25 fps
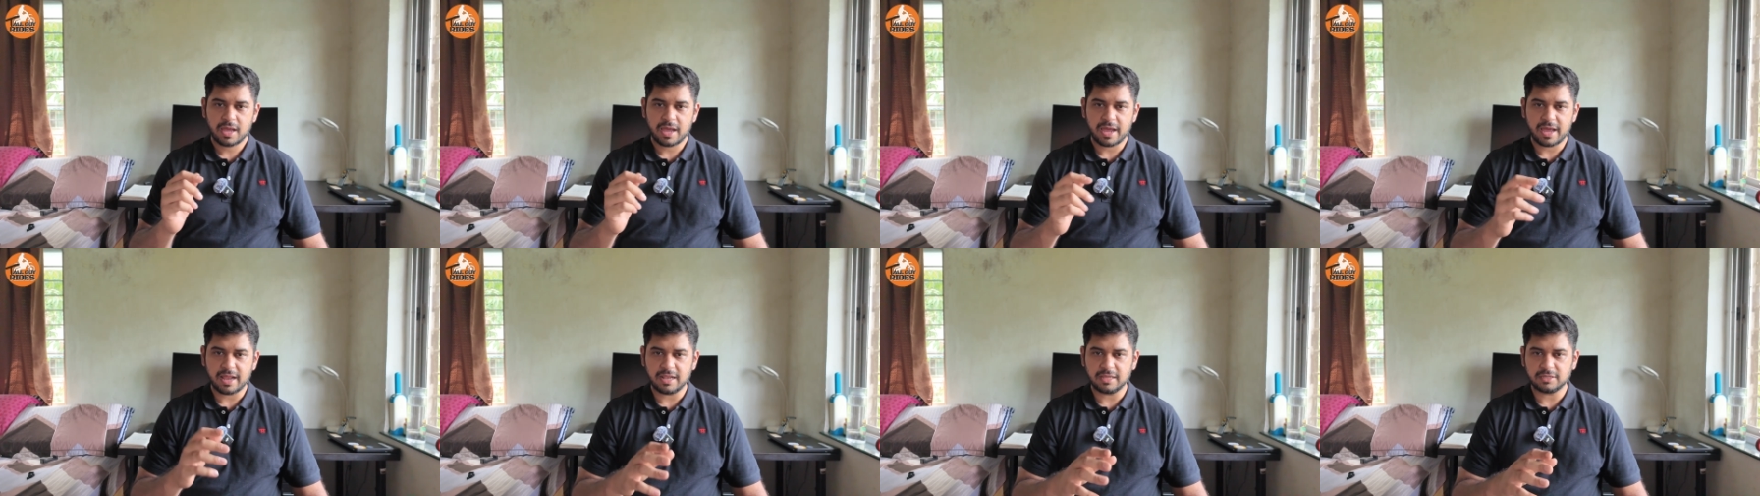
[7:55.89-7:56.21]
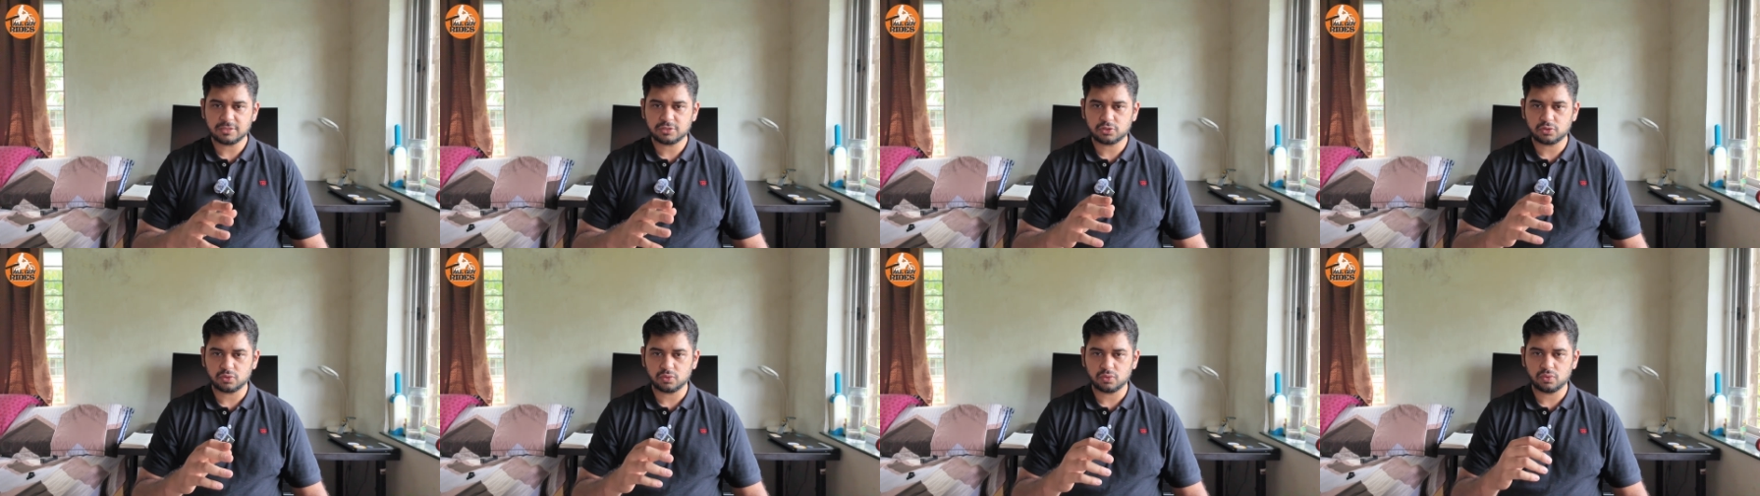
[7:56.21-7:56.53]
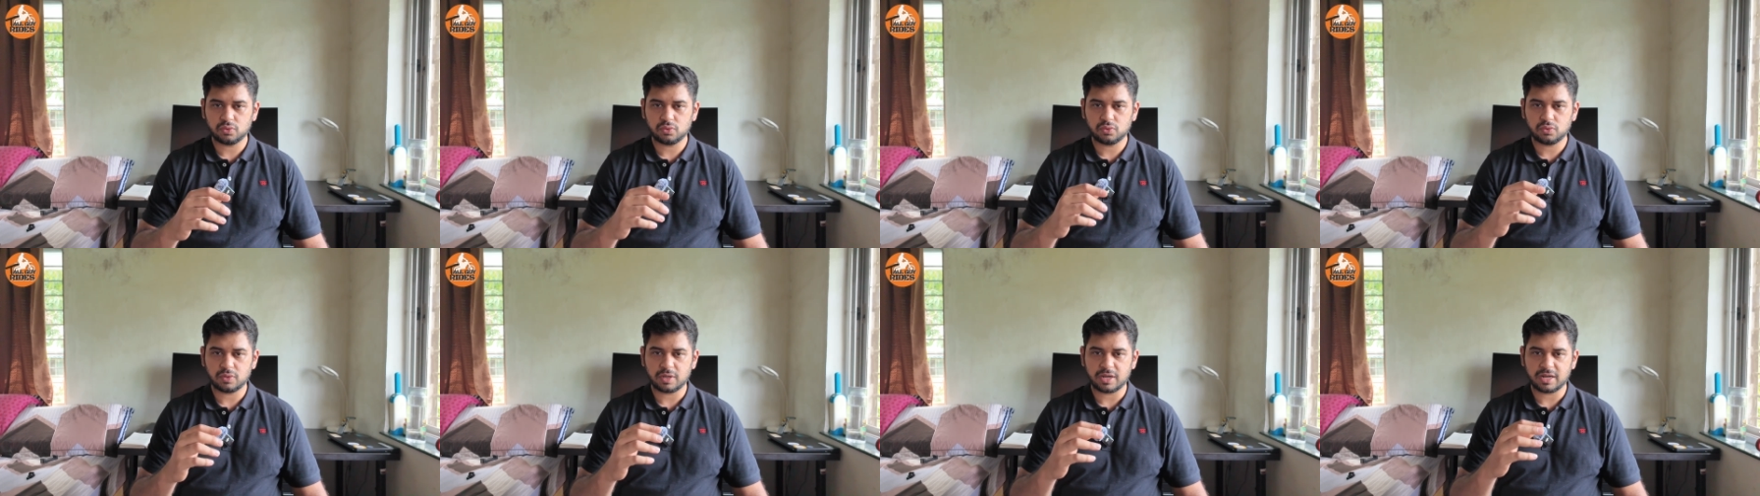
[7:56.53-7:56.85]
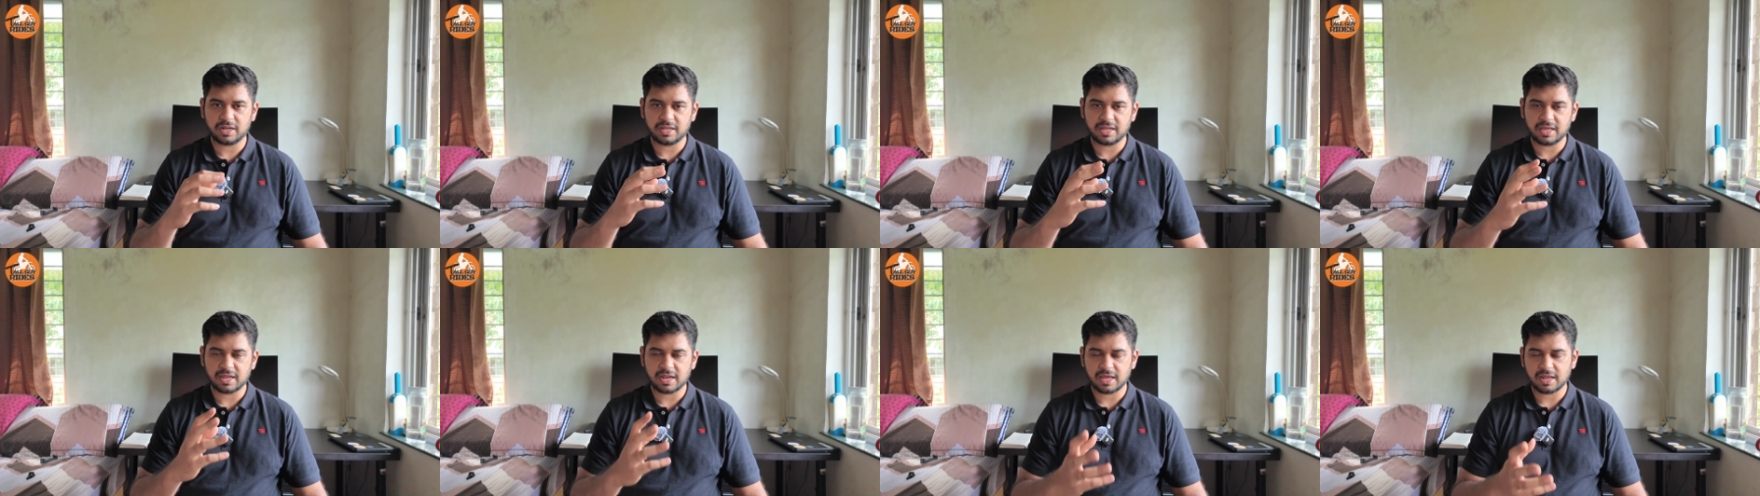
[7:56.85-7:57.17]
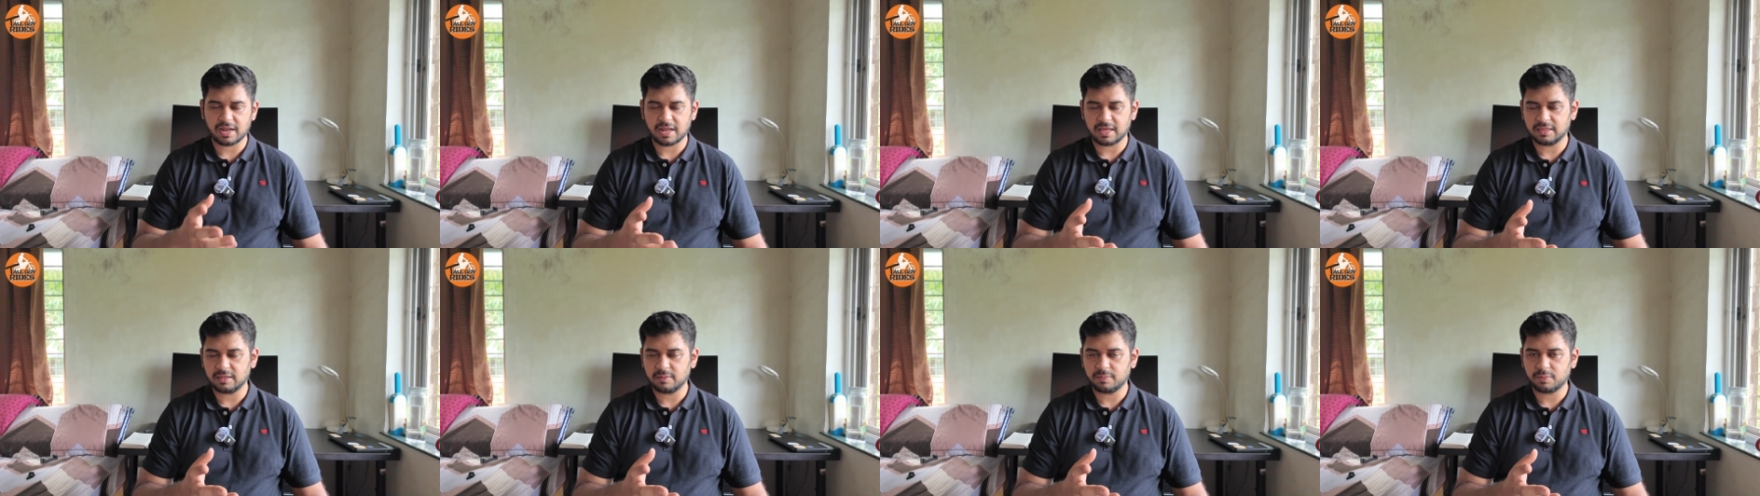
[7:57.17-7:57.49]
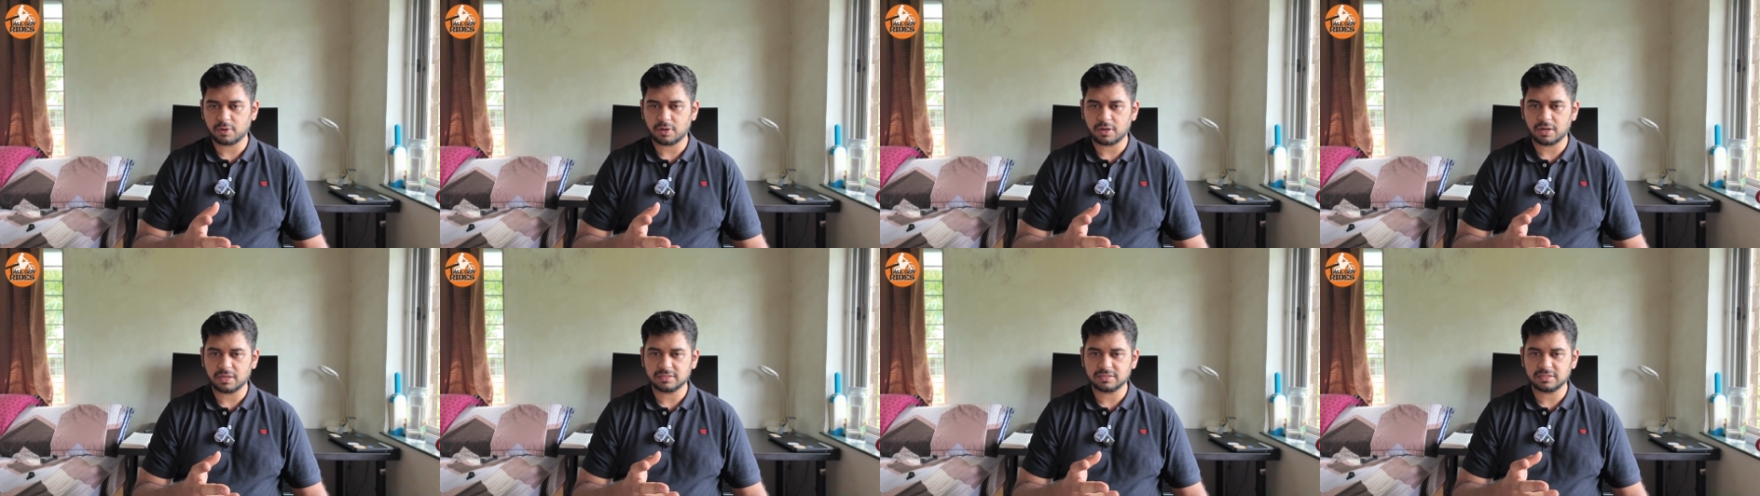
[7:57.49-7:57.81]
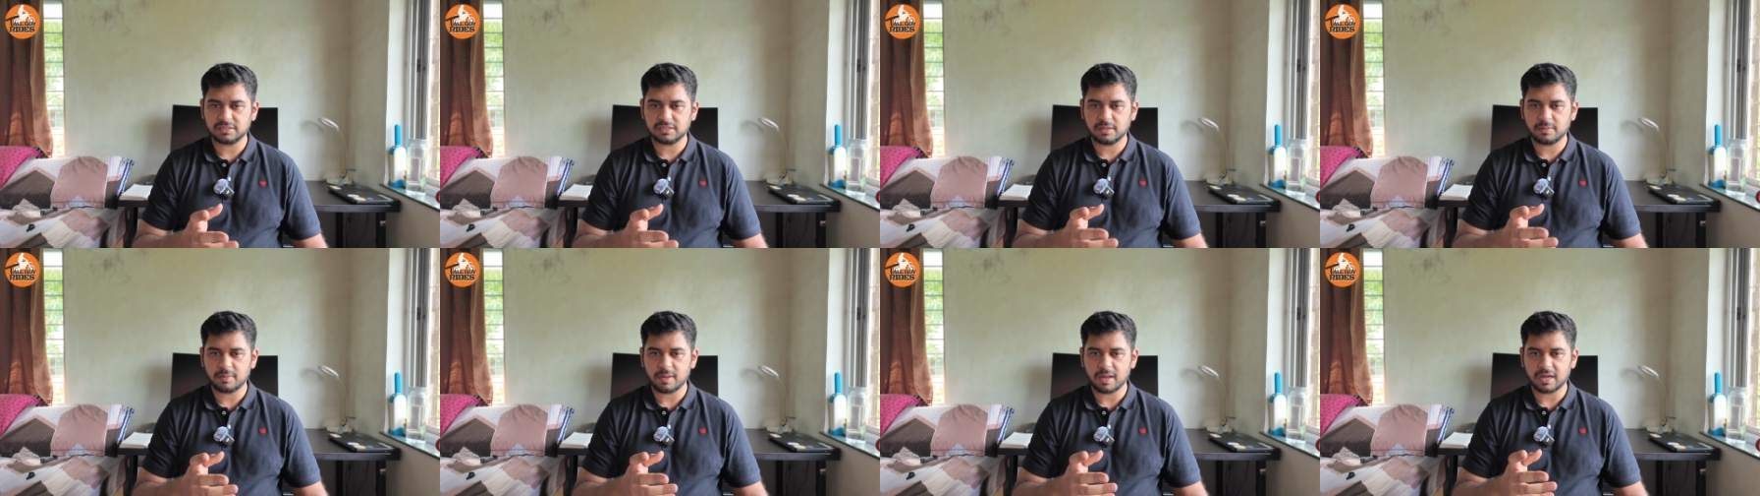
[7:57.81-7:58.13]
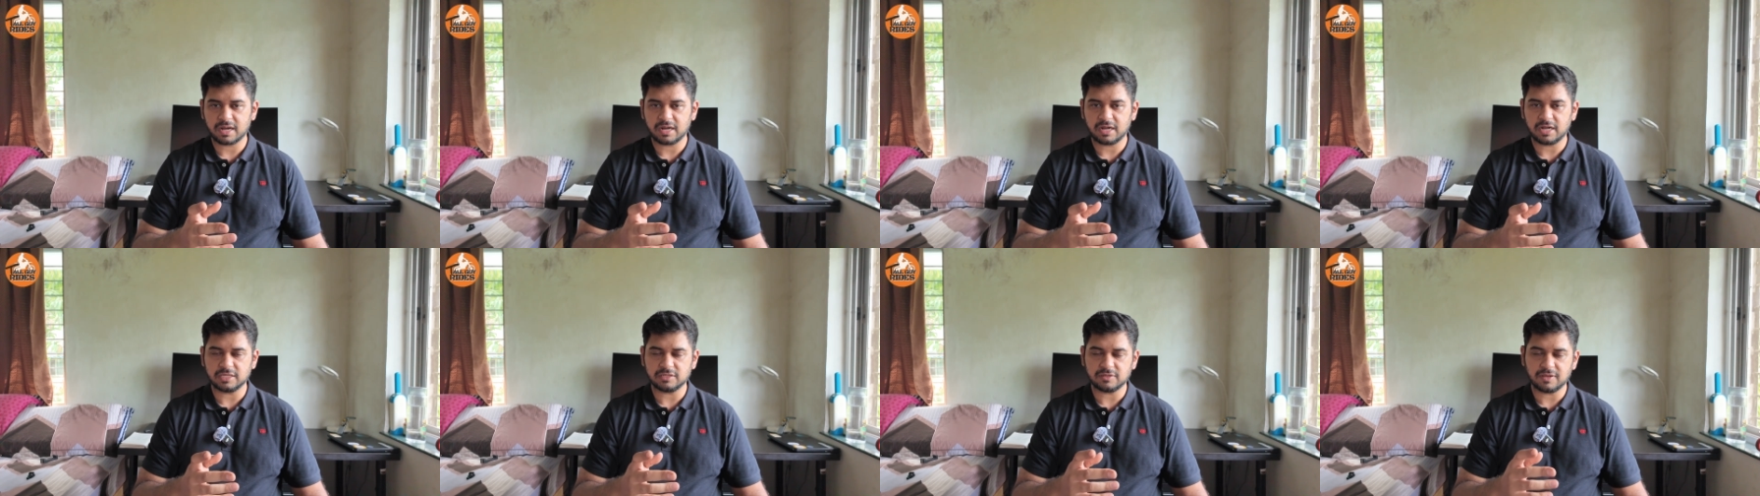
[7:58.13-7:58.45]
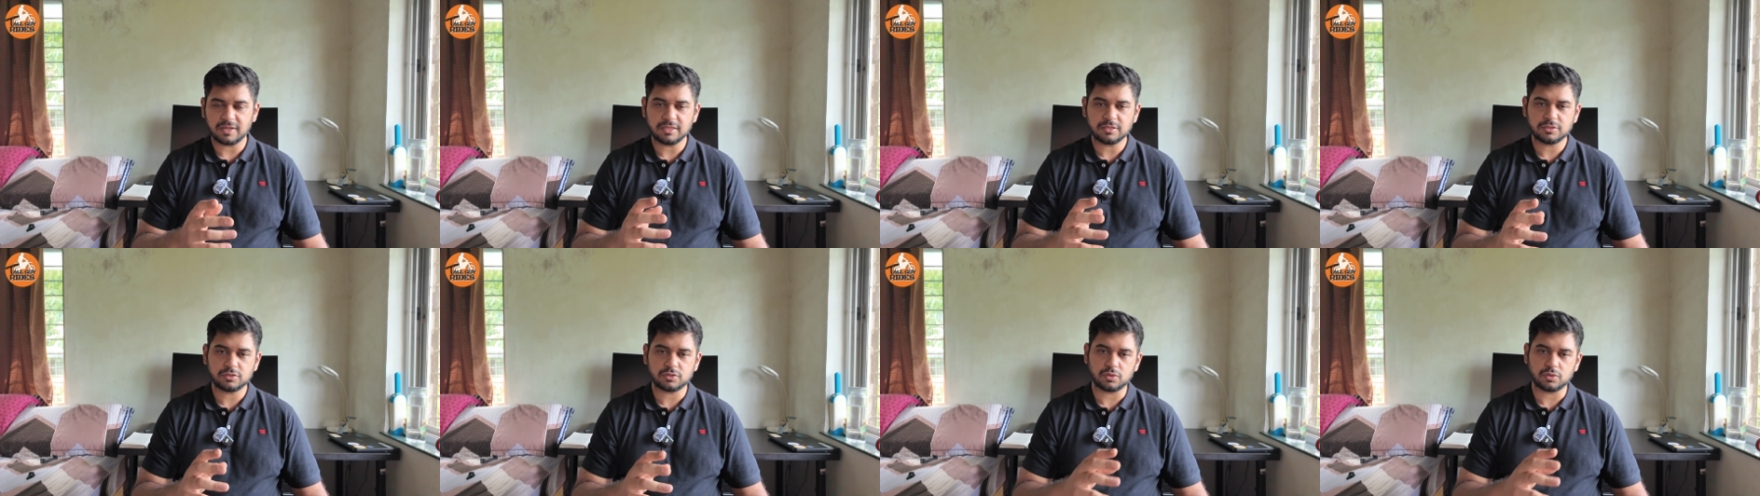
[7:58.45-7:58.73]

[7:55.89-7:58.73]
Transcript: LS2 and there are other products in the market as well.